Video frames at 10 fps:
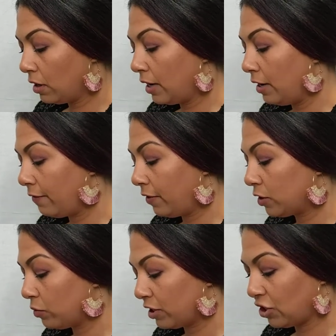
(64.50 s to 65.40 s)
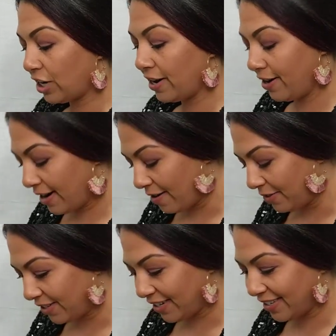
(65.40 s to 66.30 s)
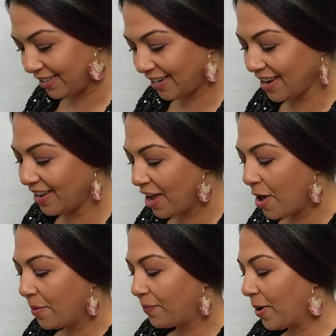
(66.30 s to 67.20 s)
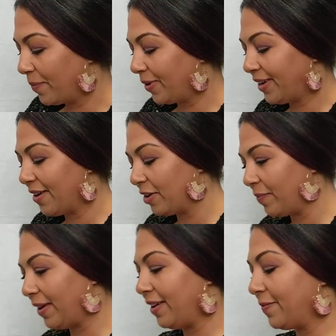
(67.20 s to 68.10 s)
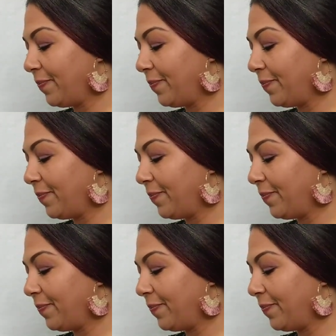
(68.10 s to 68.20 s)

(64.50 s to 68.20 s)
Okay, if this was a chair, I would just pump her down a bit.